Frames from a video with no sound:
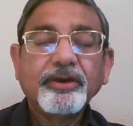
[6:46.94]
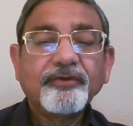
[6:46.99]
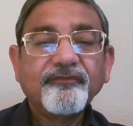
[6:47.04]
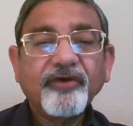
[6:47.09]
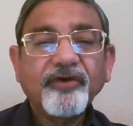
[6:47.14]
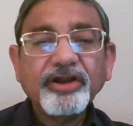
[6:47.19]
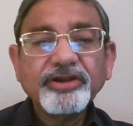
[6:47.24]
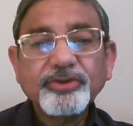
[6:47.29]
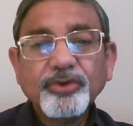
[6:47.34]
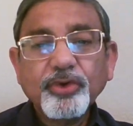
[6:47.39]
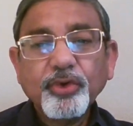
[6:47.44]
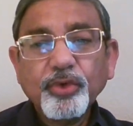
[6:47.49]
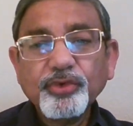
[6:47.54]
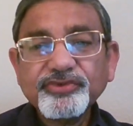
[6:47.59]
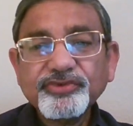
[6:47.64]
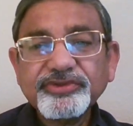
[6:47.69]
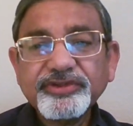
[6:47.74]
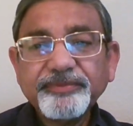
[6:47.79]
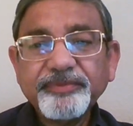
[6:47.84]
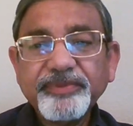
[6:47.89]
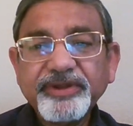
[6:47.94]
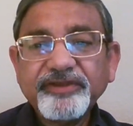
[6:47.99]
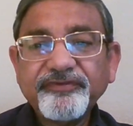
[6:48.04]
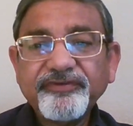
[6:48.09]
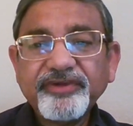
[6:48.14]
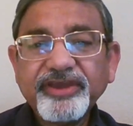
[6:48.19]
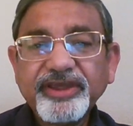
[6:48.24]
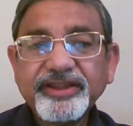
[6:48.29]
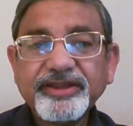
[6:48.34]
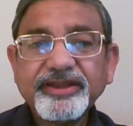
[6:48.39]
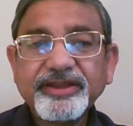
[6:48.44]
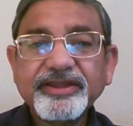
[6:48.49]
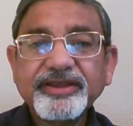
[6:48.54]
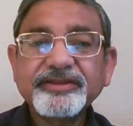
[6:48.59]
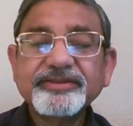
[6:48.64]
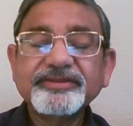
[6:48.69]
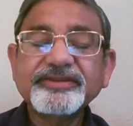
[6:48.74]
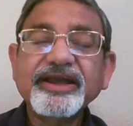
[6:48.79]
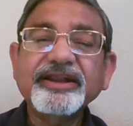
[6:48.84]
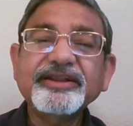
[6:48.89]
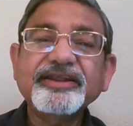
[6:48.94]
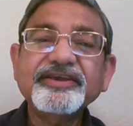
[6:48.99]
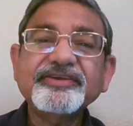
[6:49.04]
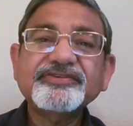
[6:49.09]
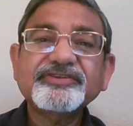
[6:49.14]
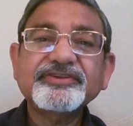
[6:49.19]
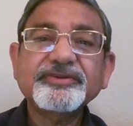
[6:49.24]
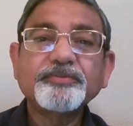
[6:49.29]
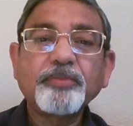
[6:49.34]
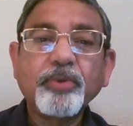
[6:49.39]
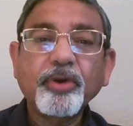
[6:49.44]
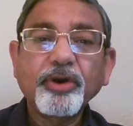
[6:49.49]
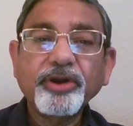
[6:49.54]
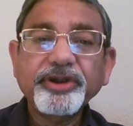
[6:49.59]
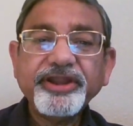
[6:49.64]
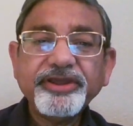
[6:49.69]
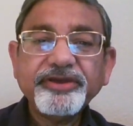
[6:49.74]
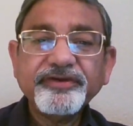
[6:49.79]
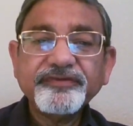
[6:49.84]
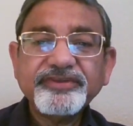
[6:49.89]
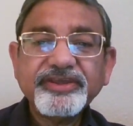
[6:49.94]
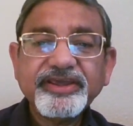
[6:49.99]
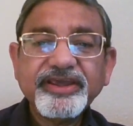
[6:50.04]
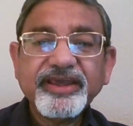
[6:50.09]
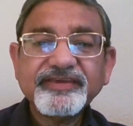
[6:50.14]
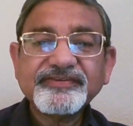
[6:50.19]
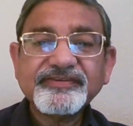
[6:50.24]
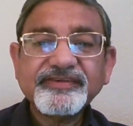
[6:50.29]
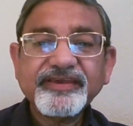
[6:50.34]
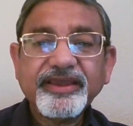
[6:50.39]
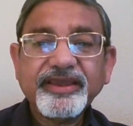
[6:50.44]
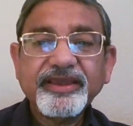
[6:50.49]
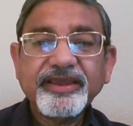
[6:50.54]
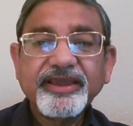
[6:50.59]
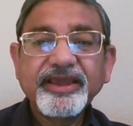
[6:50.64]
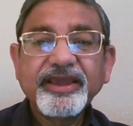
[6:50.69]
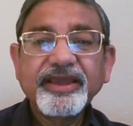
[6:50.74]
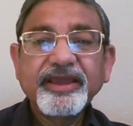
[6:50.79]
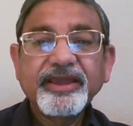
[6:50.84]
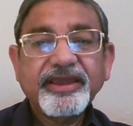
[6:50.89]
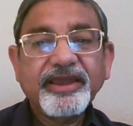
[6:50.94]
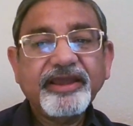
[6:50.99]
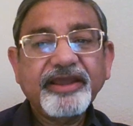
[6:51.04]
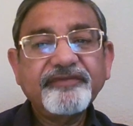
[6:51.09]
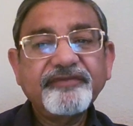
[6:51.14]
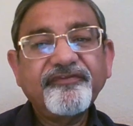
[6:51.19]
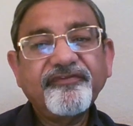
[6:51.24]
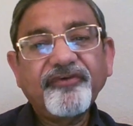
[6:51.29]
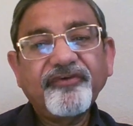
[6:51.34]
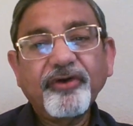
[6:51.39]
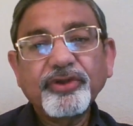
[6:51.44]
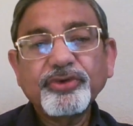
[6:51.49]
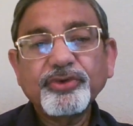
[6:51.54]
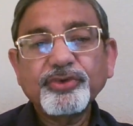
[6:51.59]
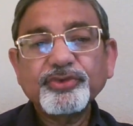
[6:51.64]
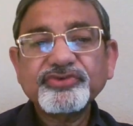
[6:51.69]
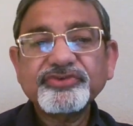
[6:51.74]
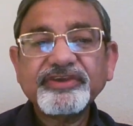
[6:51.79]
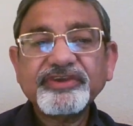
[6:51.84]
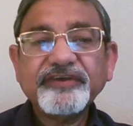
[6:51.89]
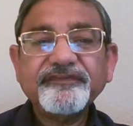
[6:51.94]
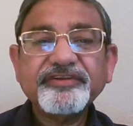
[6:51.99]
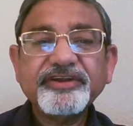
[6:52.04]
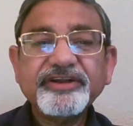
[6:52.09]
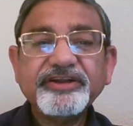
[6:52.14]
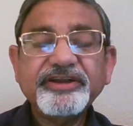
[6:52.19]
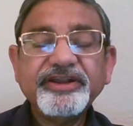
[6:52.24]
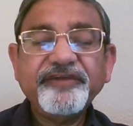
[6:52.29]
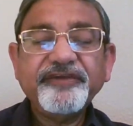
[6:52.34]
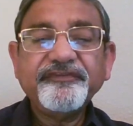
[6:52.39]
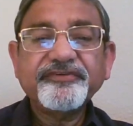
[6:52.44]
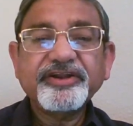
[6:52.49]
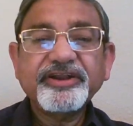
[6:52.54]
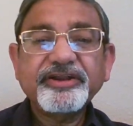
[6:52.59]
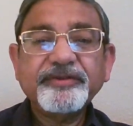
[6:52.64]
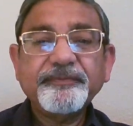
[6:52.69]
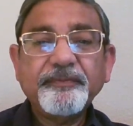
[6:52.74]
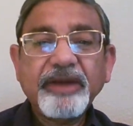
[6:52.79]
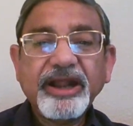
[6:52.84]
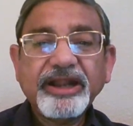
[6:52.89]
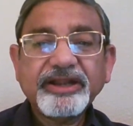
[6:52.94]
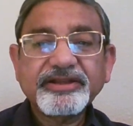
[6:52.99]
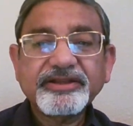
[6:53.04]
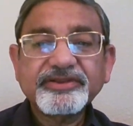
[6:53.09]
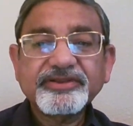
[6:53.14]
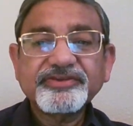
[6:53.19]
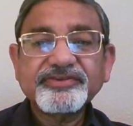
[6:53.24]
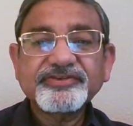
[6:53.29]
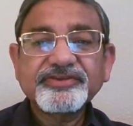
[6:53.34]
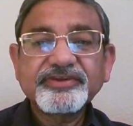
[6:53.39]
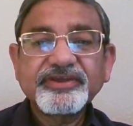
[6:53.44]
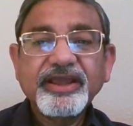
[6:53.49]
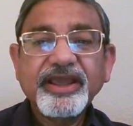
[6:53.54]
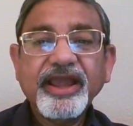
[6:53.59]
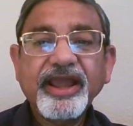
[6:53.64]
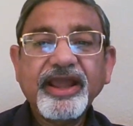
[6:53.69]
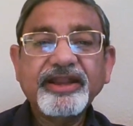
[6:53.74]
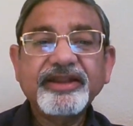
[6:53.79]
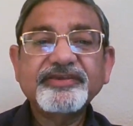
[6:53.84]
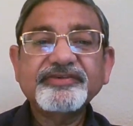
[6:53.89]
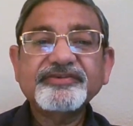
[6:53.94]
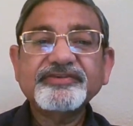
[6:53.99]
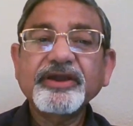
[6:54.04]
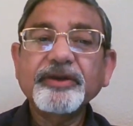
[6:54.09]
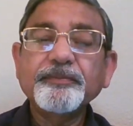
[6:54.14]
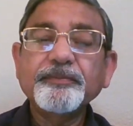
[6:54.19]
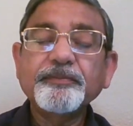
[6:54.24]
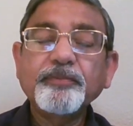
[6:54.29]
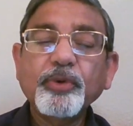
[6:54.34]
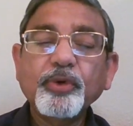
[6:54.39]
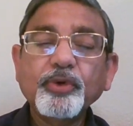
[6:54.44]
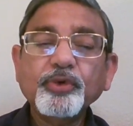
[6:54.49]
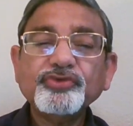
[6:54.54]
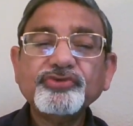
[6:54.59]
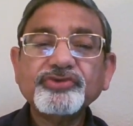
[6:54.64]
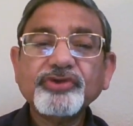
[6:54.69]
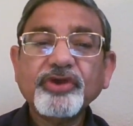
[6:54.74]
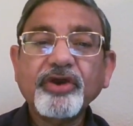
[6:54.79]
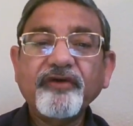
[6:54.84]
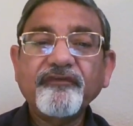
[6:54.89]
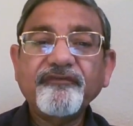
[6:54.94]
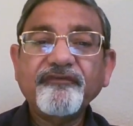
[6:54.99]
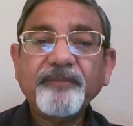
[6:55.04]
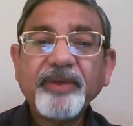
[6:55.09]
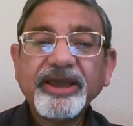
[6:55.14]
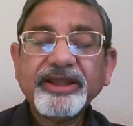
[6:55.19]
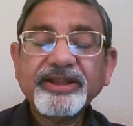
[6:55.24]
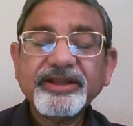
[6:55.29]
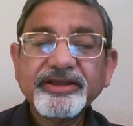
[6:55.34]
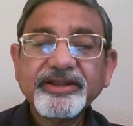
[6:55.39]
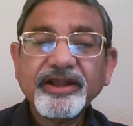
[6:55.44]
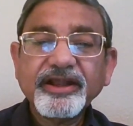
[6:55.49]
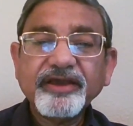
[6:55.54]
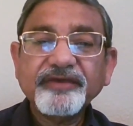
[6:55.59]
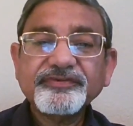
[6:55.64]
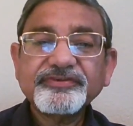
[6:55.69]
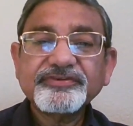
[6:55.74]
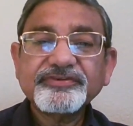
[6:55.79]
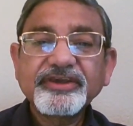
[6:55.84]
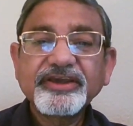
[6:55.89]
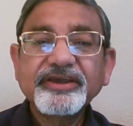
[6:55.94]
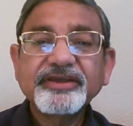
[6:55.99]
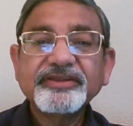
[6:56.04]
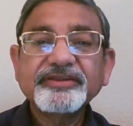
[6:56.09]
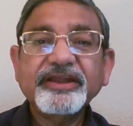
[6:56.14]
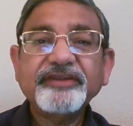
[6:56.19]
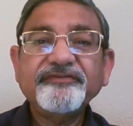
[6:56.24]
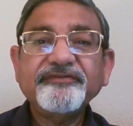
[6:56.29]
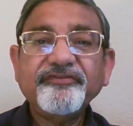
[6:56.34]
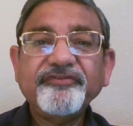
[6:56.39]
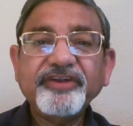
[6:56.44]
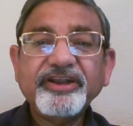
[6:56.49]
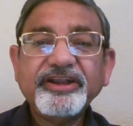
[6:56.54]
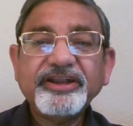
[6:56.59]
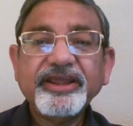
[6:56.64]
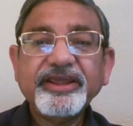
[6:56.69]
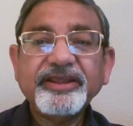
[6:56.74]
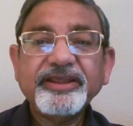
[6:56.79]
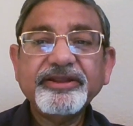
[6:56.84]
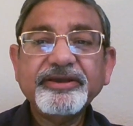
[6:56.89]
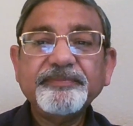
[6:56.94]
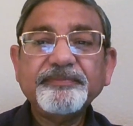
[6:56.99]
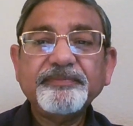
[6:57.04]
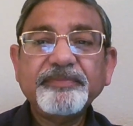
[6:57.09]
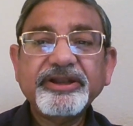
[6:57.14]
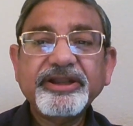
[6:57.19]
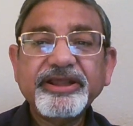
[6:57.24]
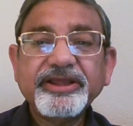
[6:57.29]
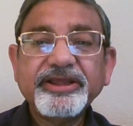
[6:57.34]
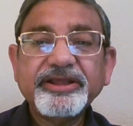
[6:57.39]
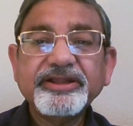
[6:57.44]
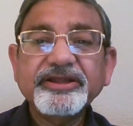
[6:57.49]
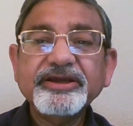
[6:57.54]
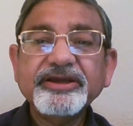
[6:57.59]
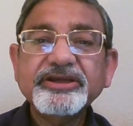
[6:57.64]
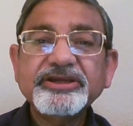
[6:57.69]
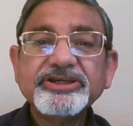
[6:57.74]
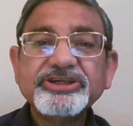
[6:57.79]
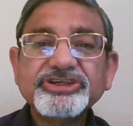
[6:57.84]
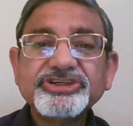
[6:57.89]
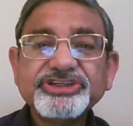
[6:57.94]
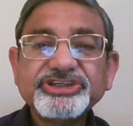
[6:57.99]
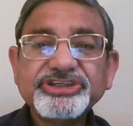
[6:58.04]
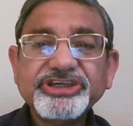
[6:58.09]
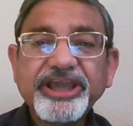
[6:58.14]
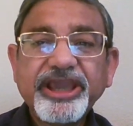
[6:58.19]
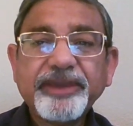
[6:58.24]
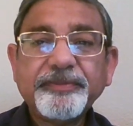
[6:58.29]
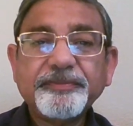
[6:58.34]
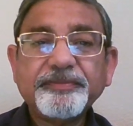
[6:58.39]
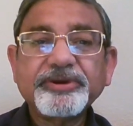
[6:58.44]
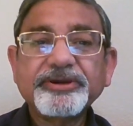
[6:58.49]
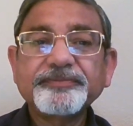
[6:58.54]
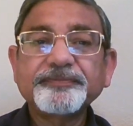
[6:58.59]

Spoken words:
What goes in between, that is, the body of the essay, can follow several different patterns and is composed of paragraphs that fit in a particular shape.